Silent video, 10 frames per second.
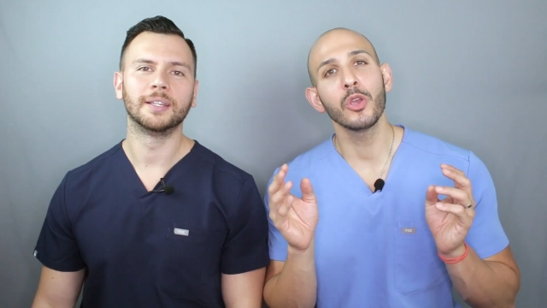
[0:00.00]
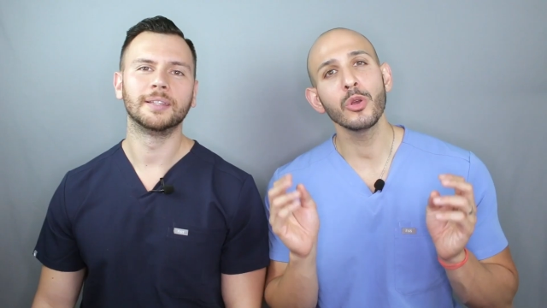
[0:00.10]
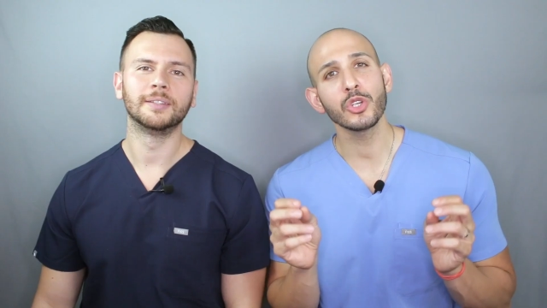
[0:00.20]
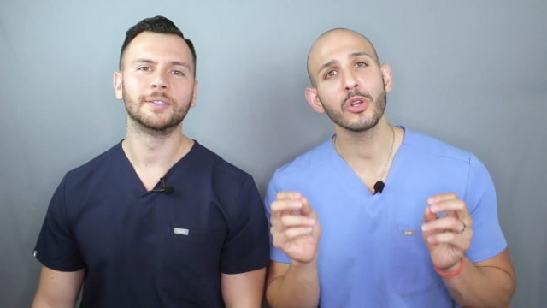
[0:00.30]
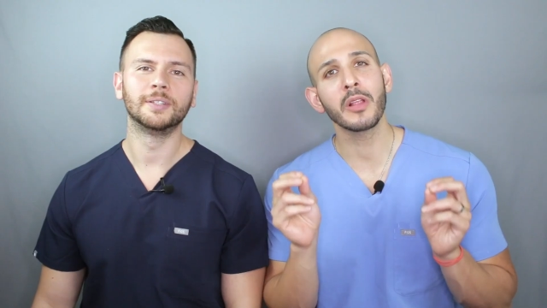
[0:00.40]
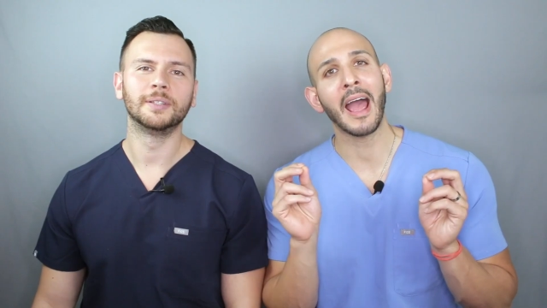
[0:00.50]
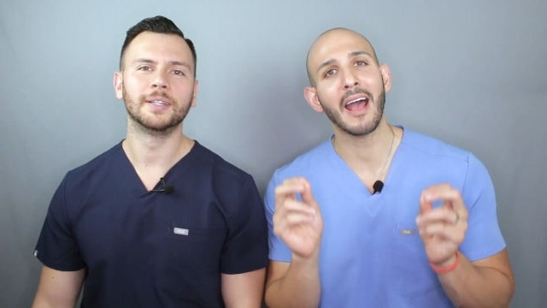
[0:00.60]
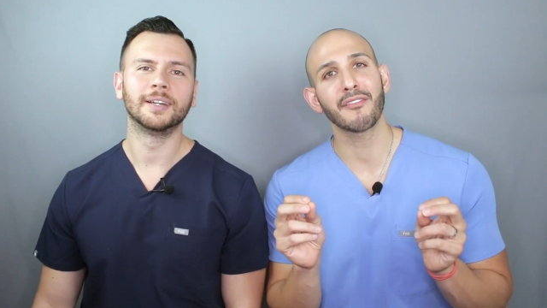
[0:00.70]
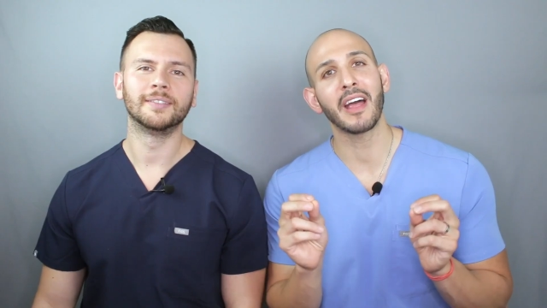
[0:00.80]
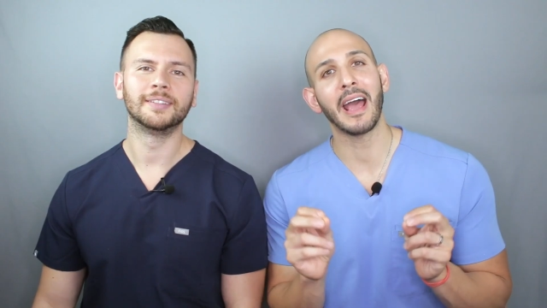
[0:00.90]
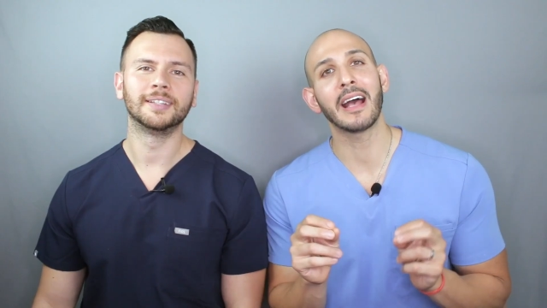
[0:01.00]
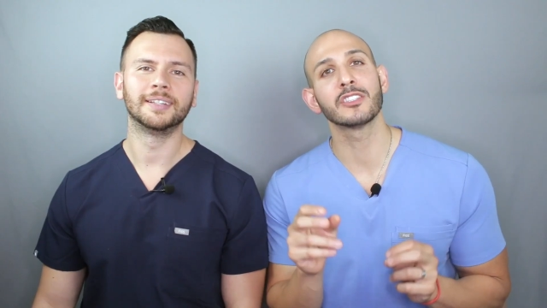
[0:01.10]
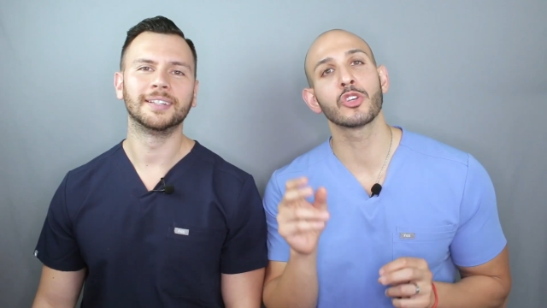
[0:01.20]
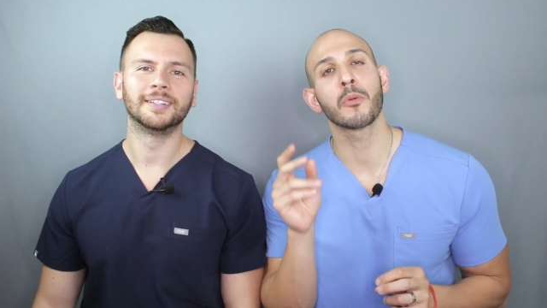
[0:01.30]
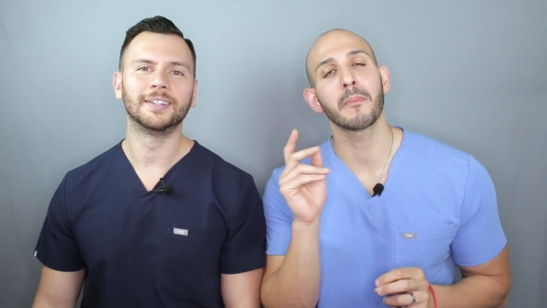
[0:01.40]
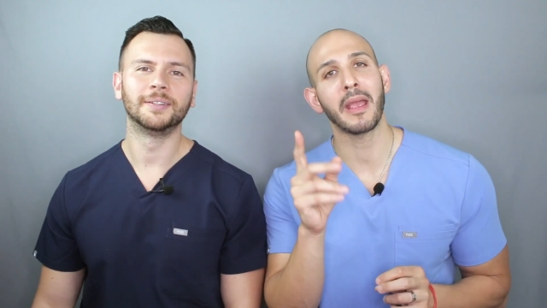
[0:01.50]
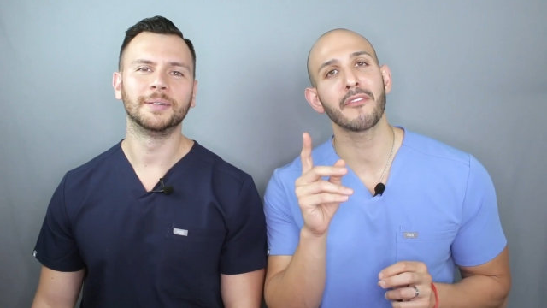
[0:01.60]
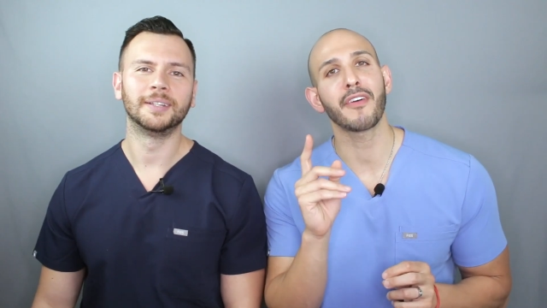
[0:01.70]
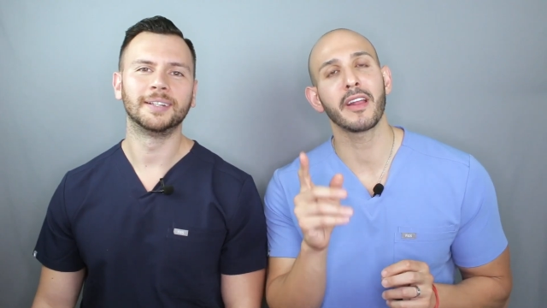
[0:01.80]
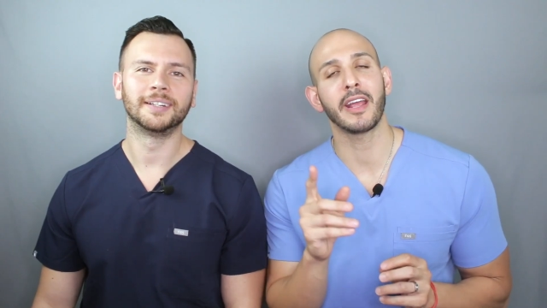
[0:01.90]
Speaker 1: You should have that as your
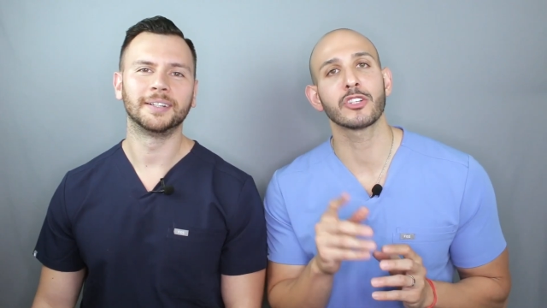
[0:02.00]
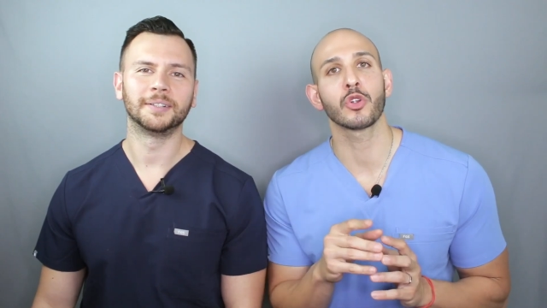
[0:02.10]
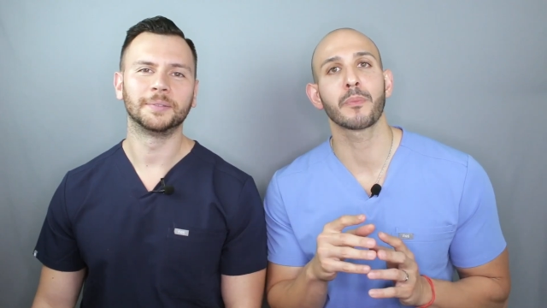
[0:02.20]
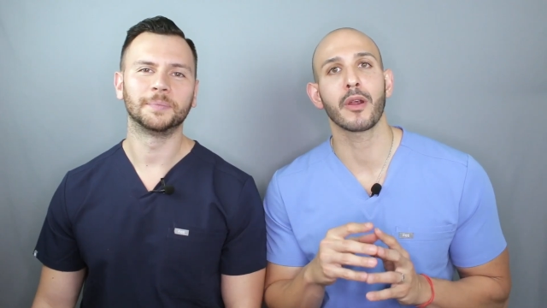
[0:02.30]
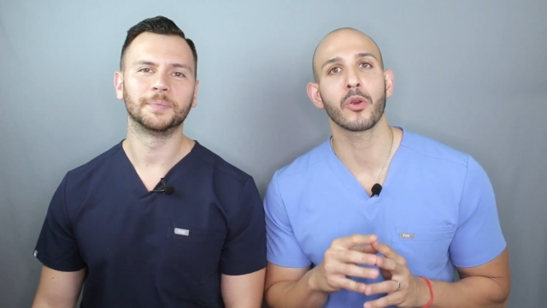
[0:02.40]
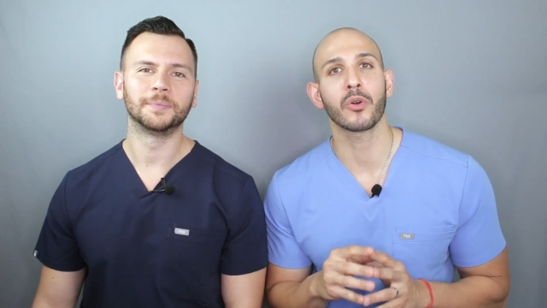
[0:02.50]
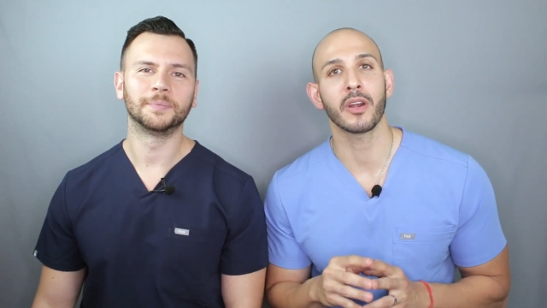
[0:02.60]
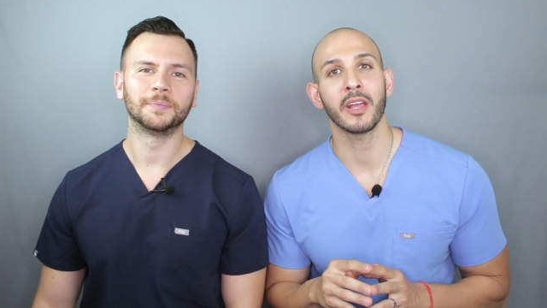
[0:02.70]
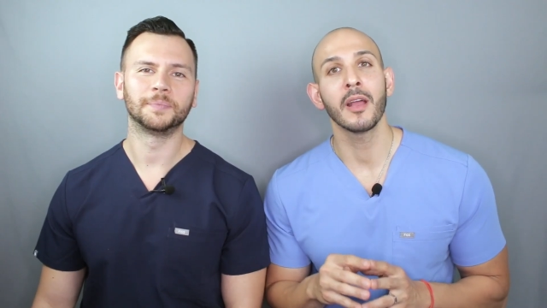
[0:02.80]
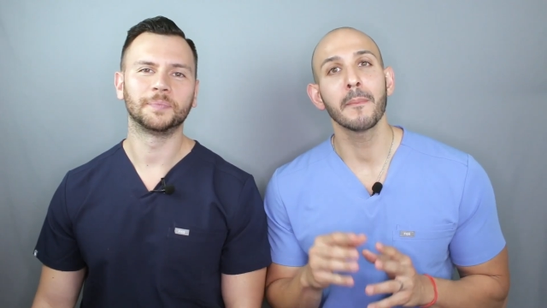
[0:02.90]
main financial priority